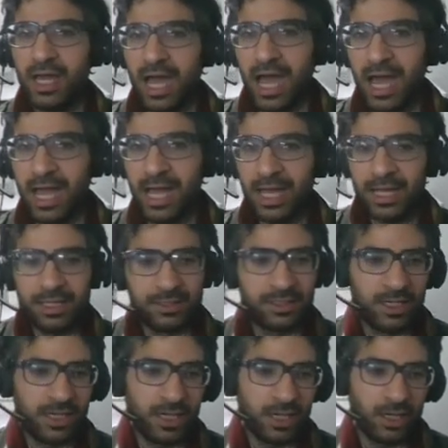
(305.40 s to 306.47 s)
And
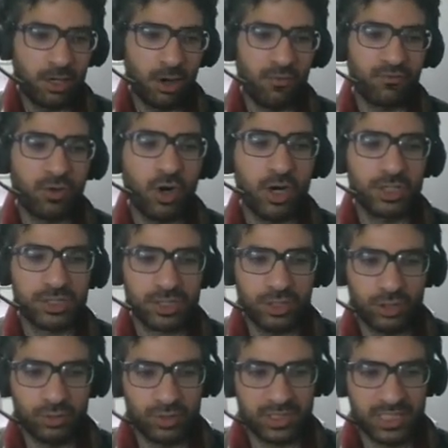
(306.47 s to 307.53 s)
of course,
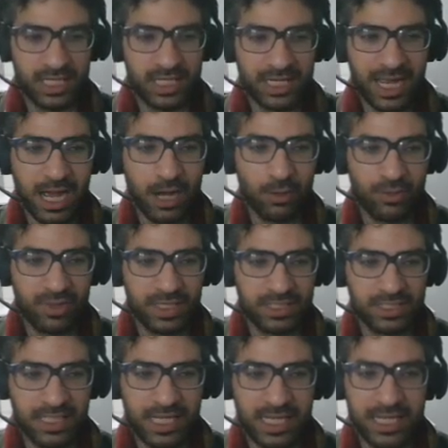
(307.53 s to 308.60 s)
you see how
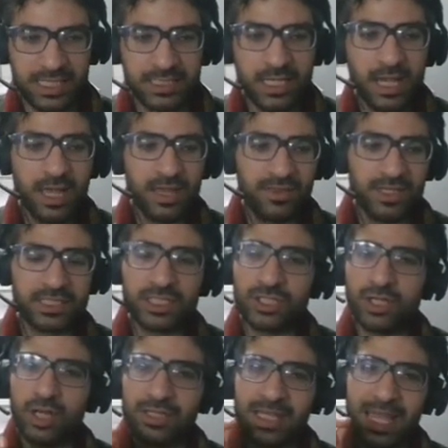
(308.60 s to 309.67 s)
this is. This is
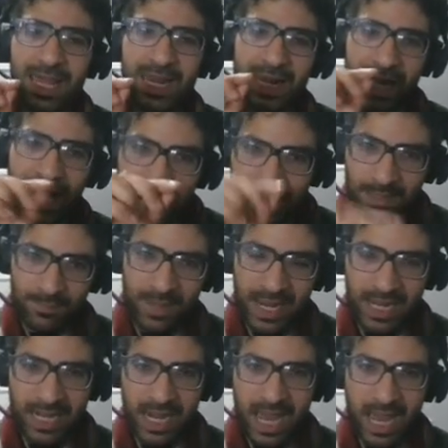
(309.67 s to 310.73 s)
not a line
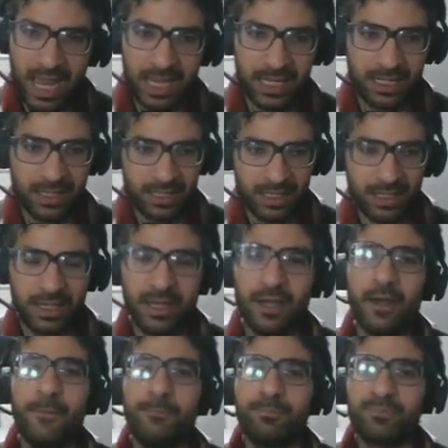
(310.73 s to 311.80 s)
by line
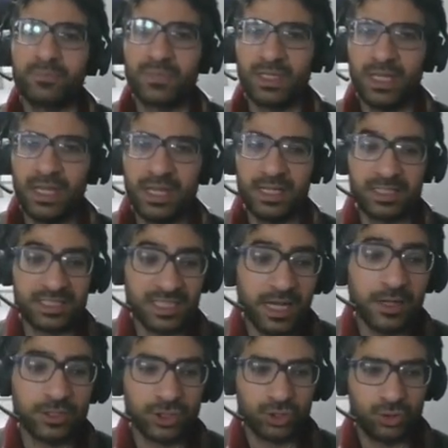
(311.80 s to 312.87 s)

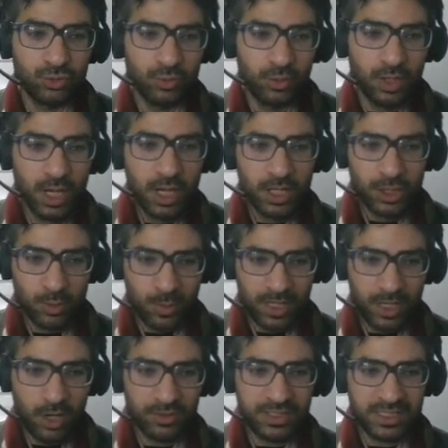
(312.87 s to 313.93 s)
search tool. You will
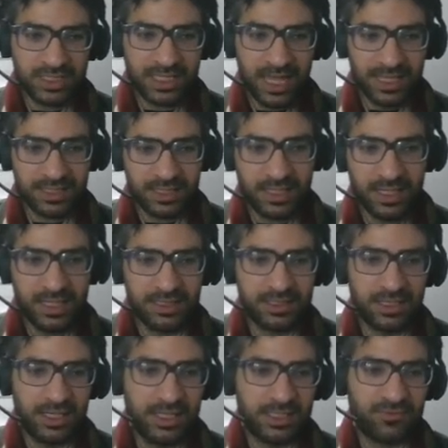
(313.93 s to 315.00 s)
notice that it
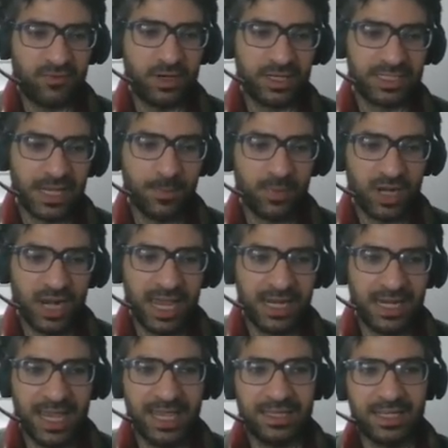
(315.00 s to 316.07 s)
is, for example,
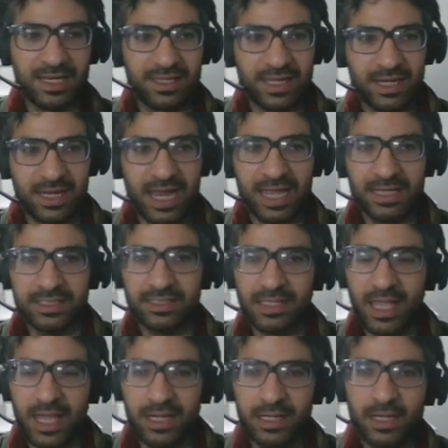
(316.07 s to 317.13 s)
line 8 and then line
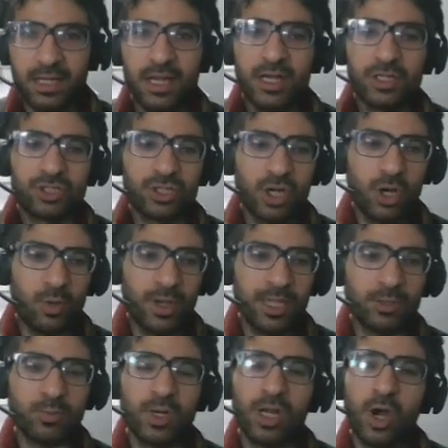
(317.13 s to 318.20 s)
10. So
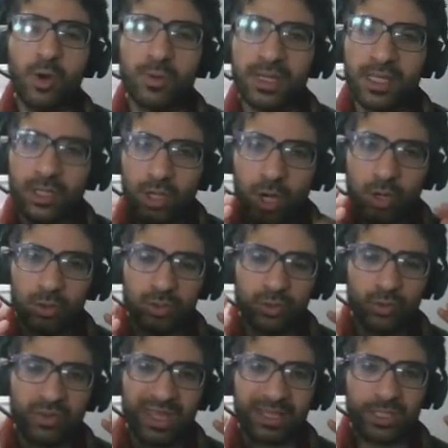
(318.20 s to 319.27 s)
it will only go
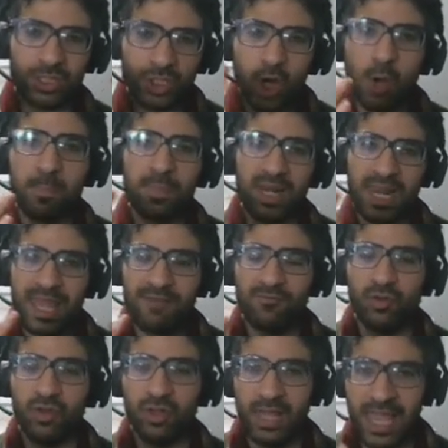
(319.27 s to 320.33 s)
to the top
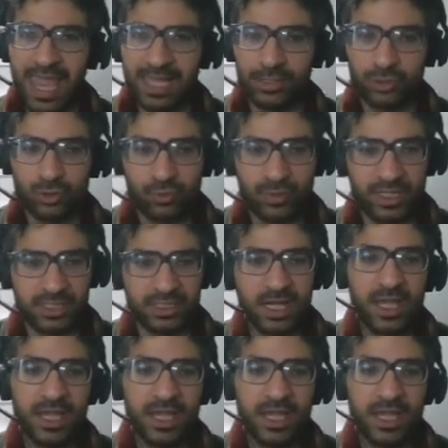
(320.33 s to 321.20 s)
level entries.